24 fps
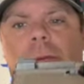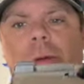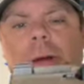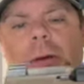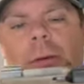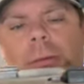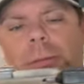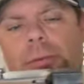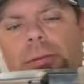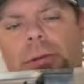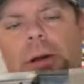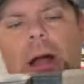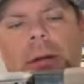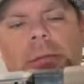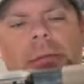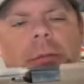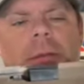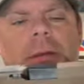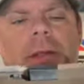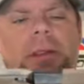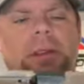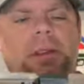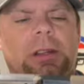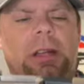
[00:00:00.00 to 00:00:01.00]
So I would
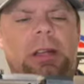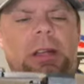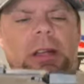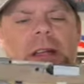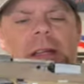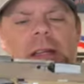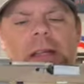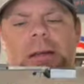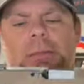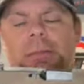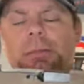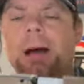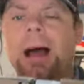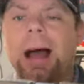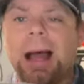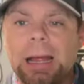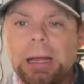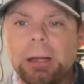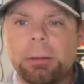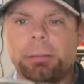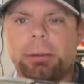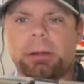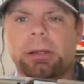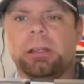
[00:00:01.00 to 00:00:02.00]
probably say, in my
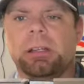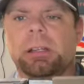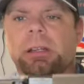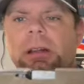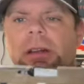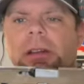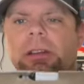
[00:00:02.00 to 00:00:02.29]
opinion,